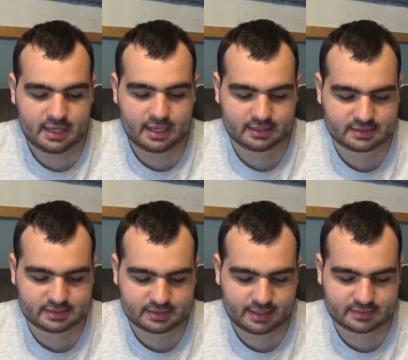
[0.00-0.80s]

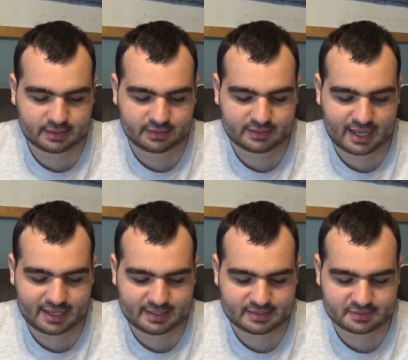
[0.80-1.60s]
It's something
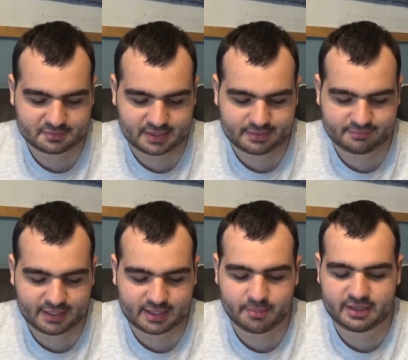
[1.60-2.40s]
that is, well,
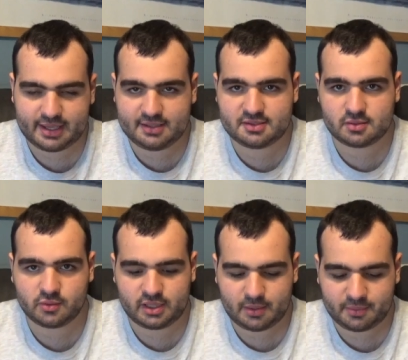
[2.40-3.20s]
a coming-age
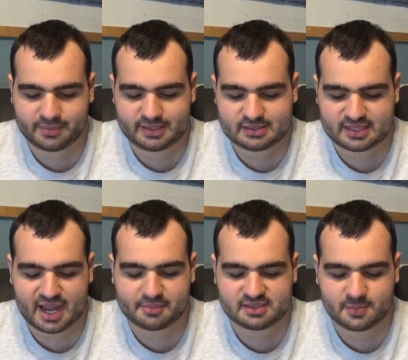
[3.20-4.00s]
story that remains
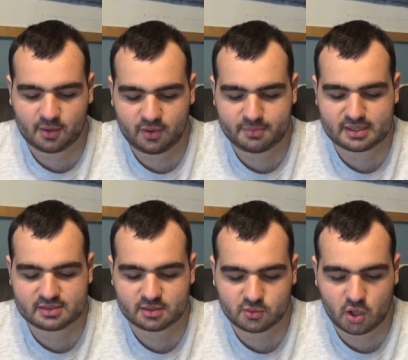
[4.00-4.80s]
timeless about what it
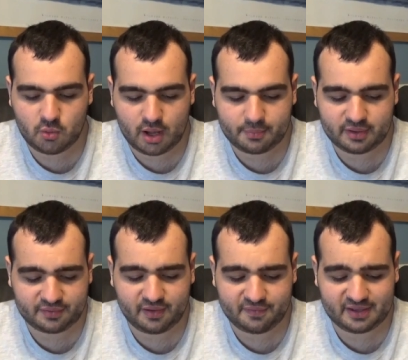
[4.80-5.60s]
means to grow up
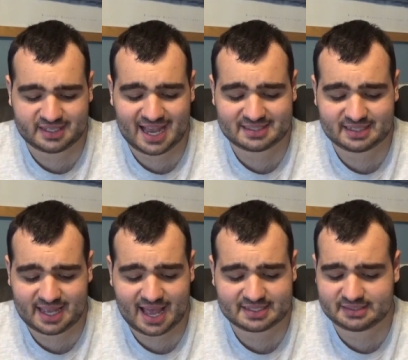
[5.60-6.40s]
with a fantastic
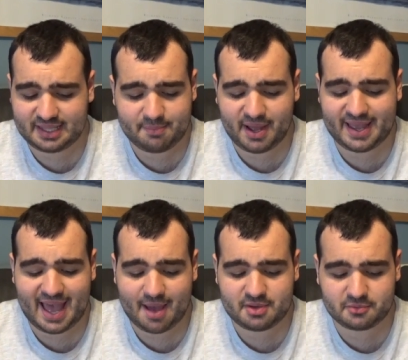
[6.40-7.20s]
cast led by
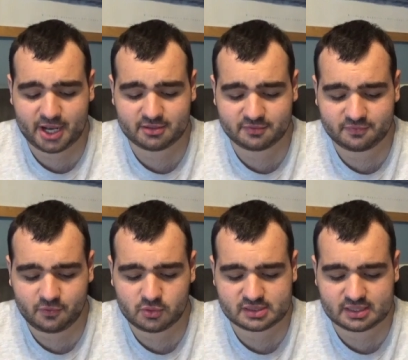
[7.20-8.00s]
Abby Ryder
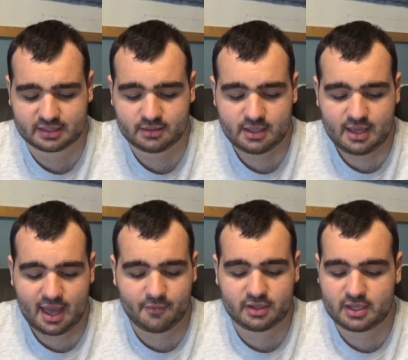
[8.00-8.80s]
Forston.
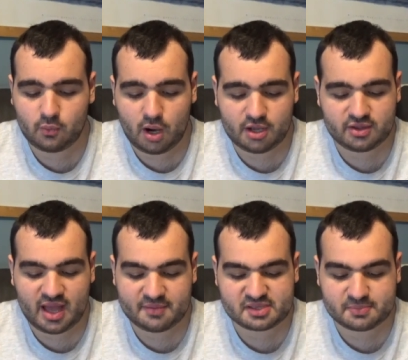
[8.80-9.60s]
Everyone can watch and
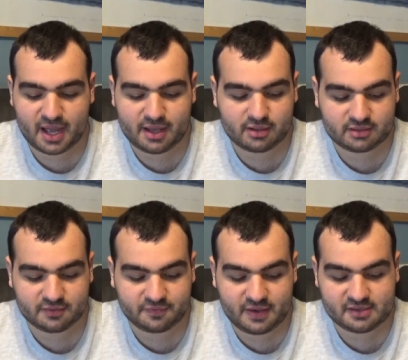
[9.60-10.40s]
have a smile on
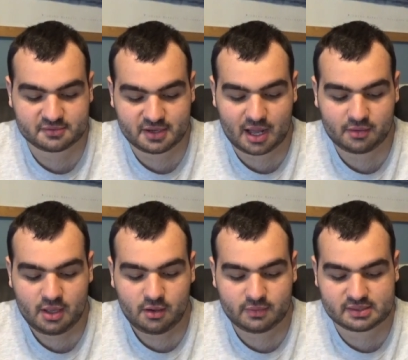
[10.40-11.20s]
their face throughout
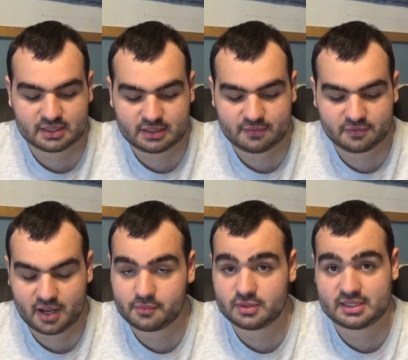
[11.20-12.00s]
with something for
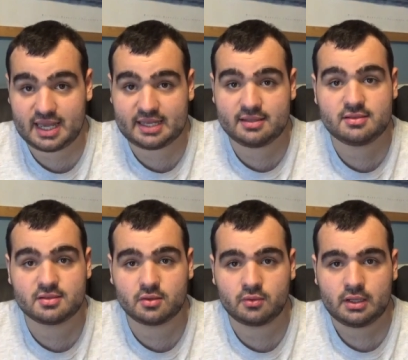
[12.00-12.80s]
everyone to get
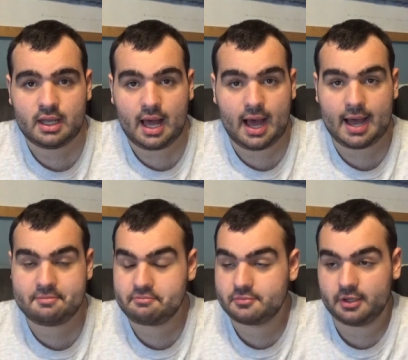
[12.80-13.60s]
into.
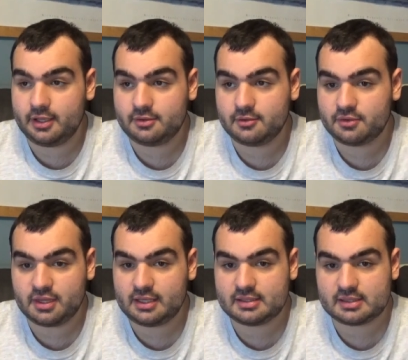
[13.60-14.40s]
I really do
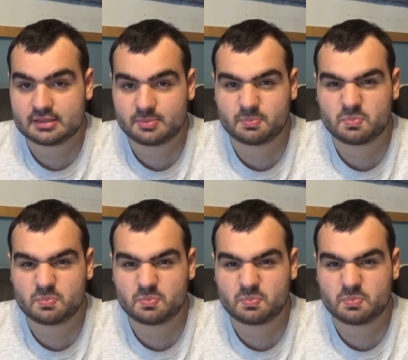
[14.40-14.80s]
think this is